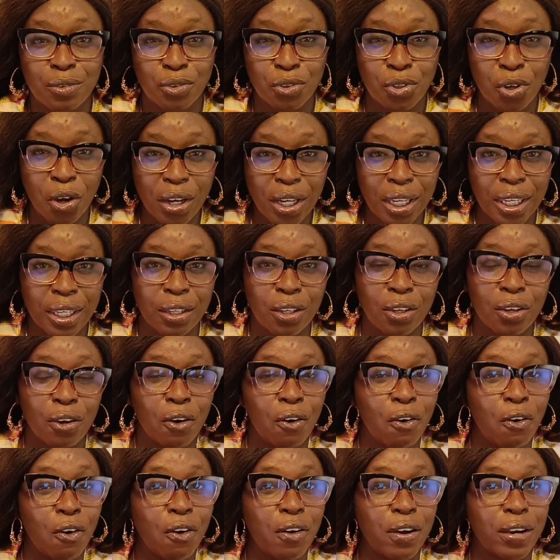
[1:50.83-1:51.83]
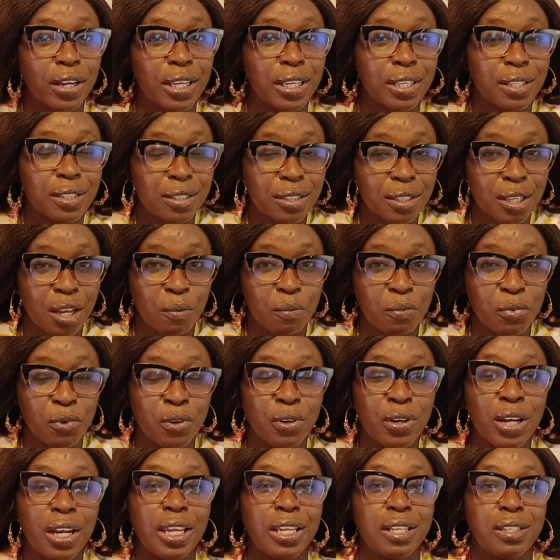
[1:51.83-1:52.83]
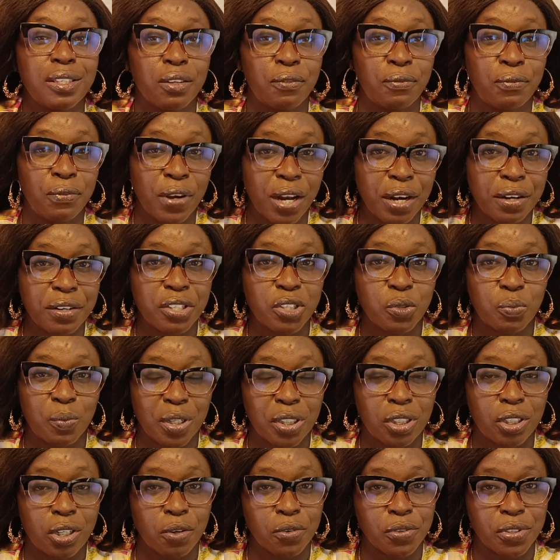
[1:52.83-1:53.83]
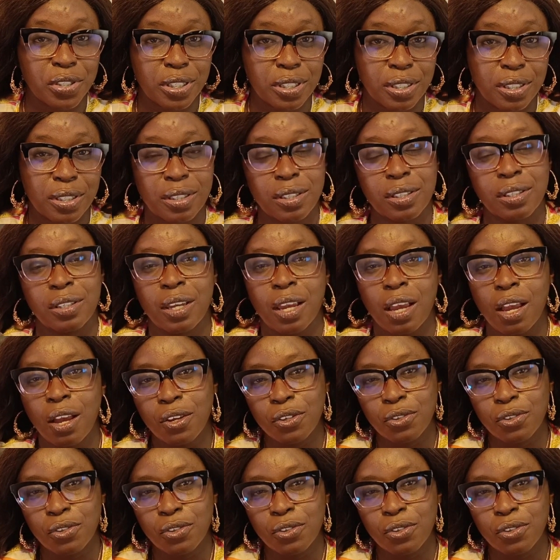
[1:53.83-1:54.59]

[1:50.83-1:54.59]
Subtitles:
Turkey or Istanbul is a very special city.